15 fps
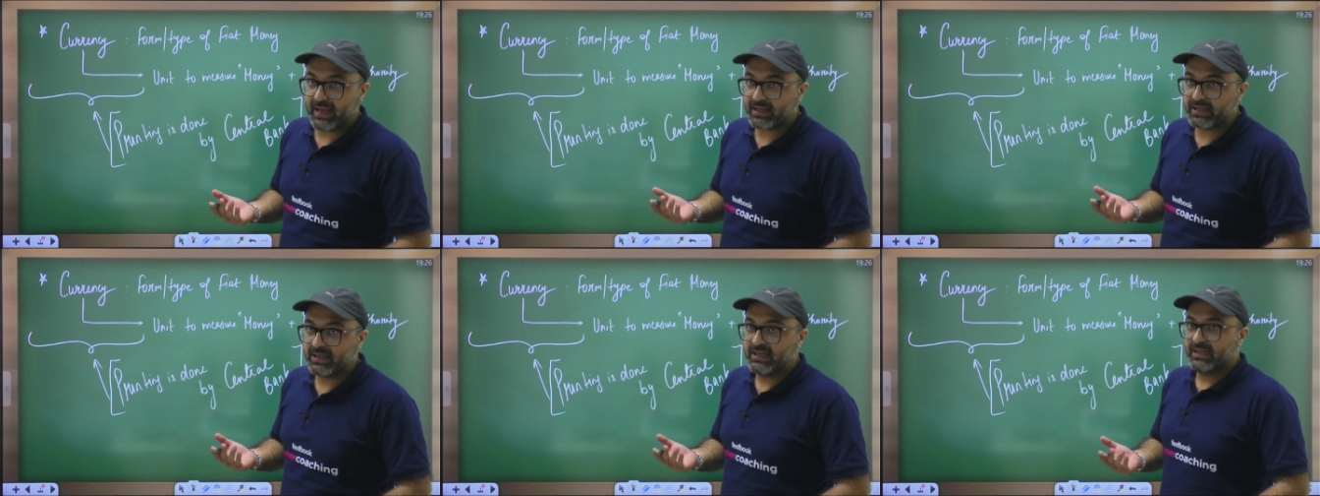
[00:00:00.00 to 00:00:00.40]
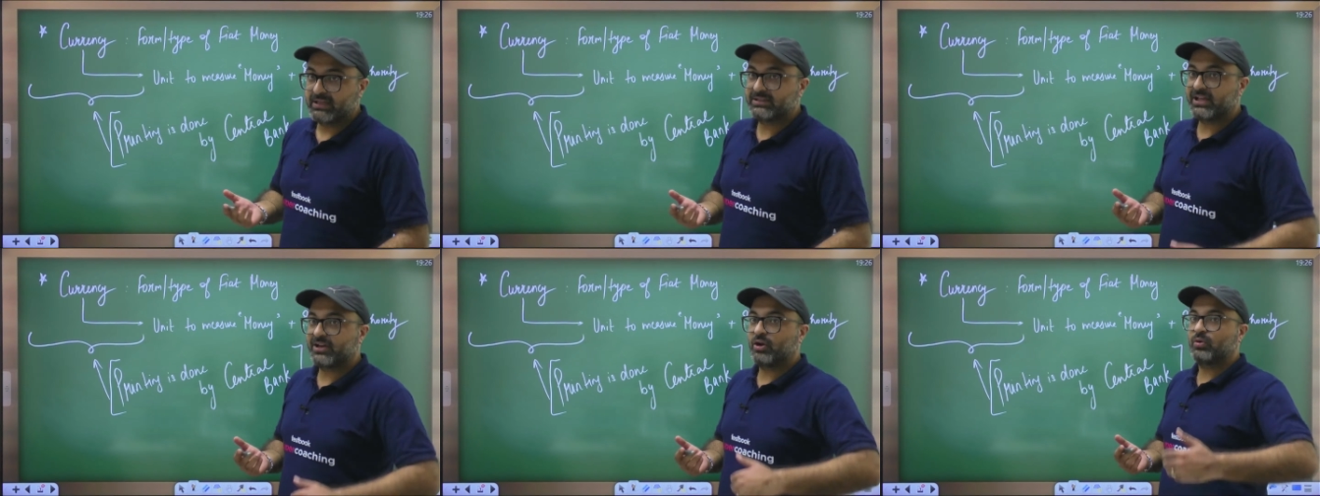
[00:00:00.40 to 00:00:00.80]
then
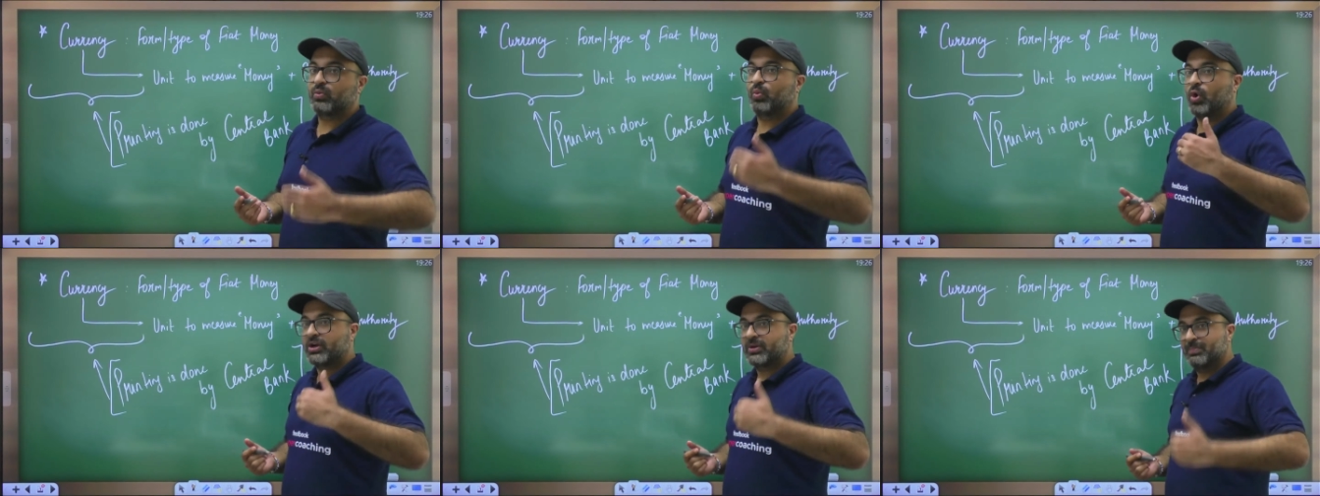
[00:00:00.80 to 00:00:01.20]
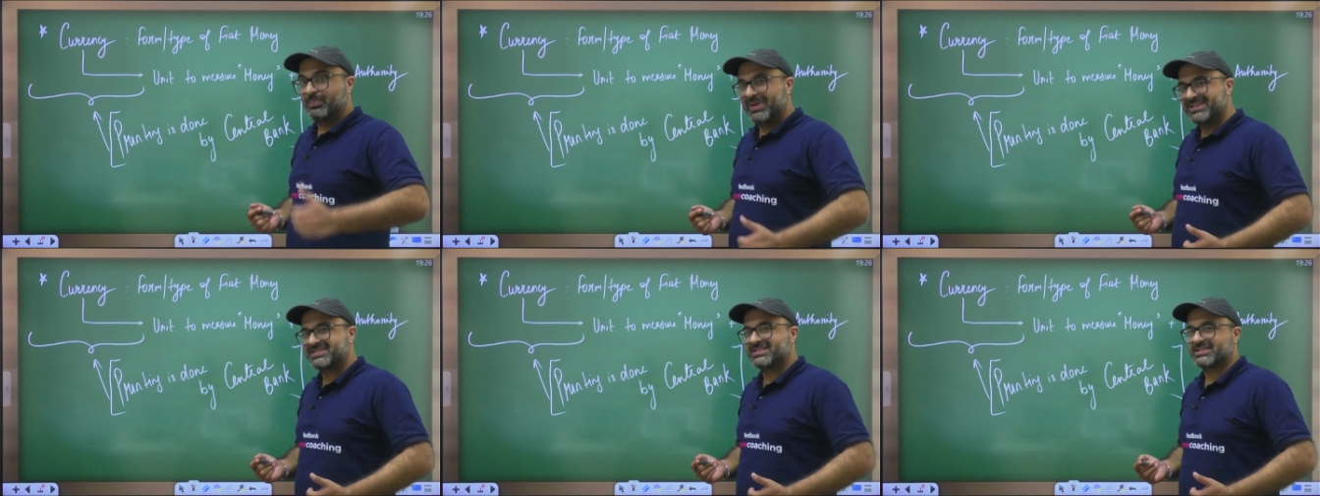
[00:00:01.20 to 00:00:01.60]
on what
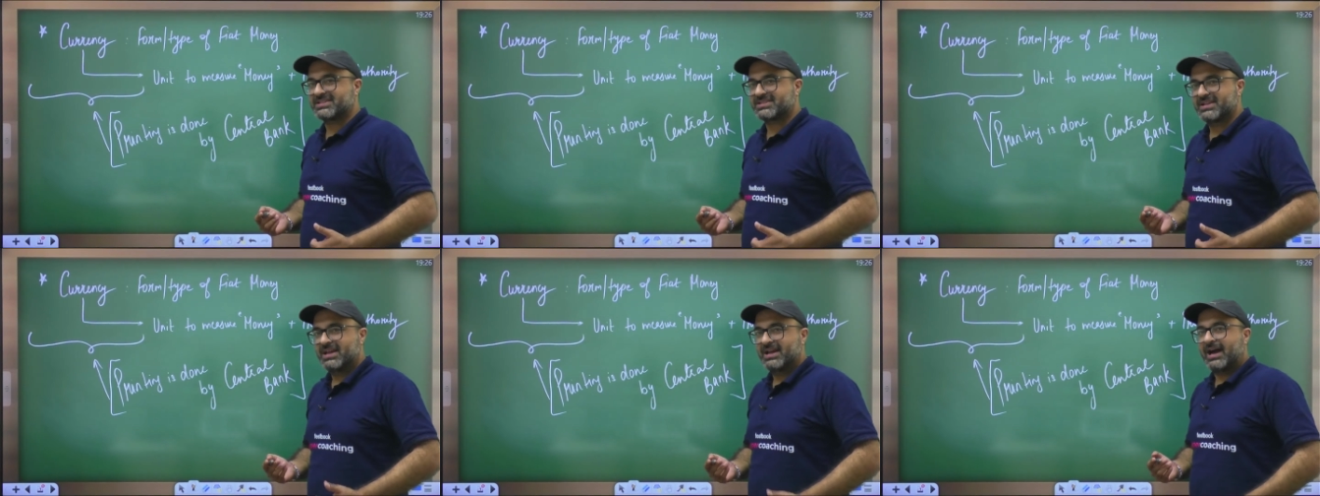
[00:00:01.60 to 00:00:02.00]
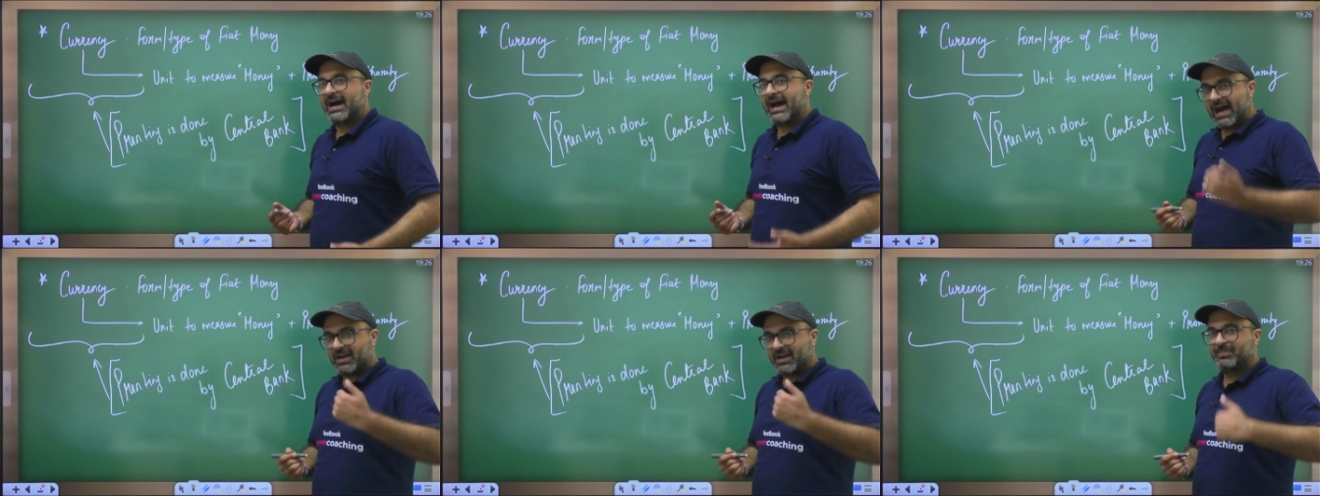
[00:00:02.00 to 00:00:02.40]
basis
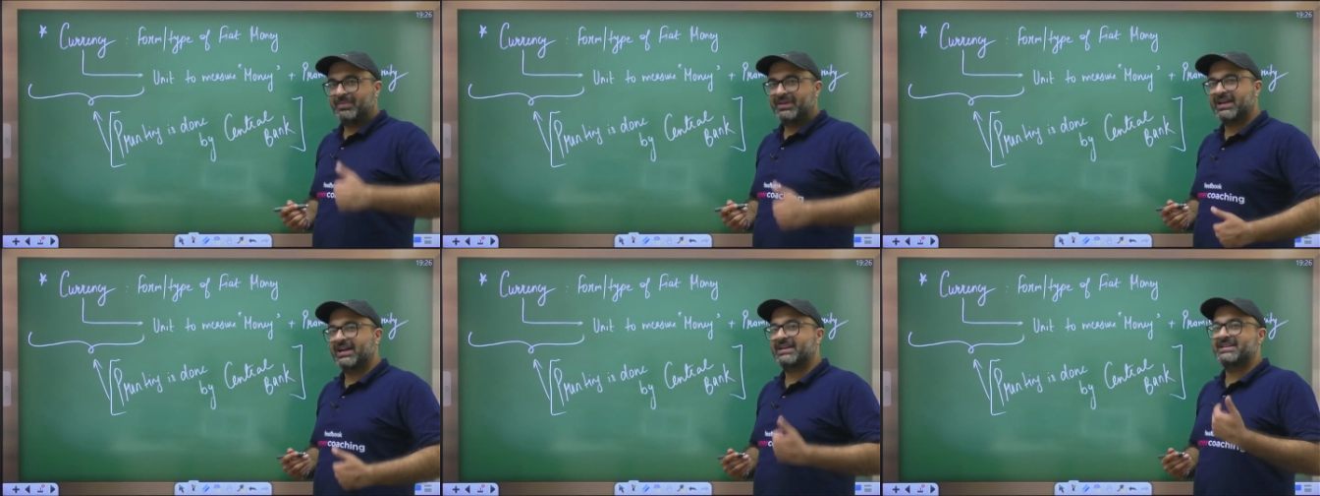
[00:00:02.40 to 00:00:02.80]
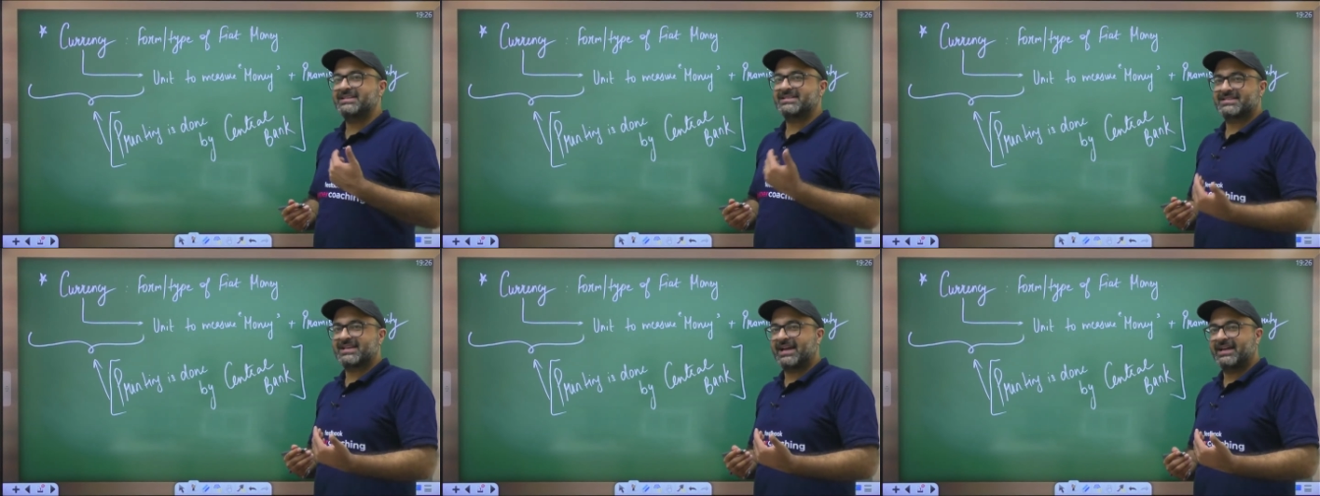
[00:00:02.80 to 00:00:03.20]
RBI
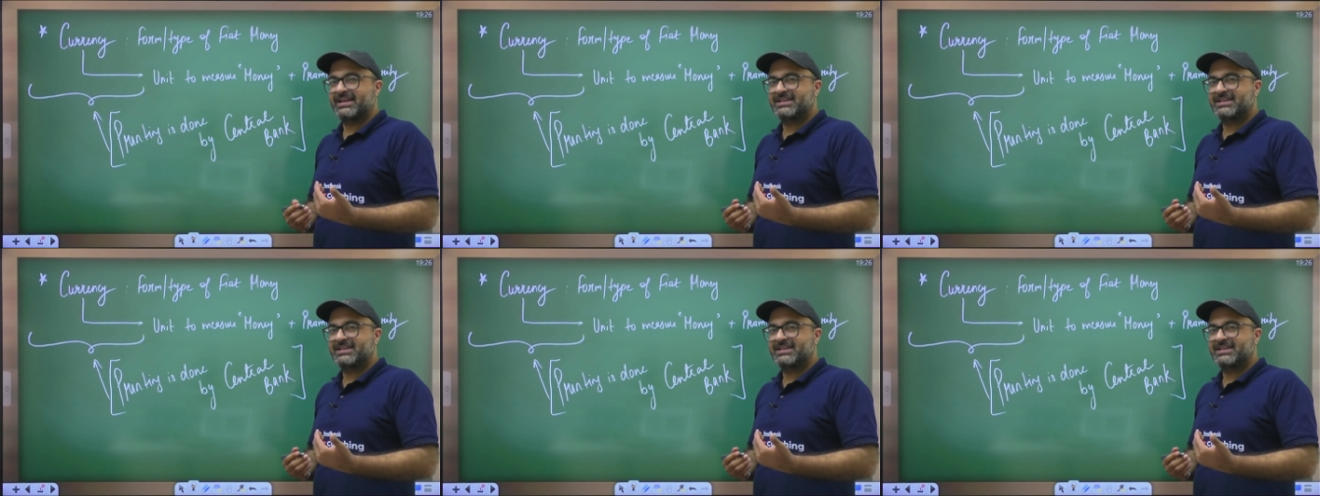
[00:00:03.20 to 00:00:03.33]
decides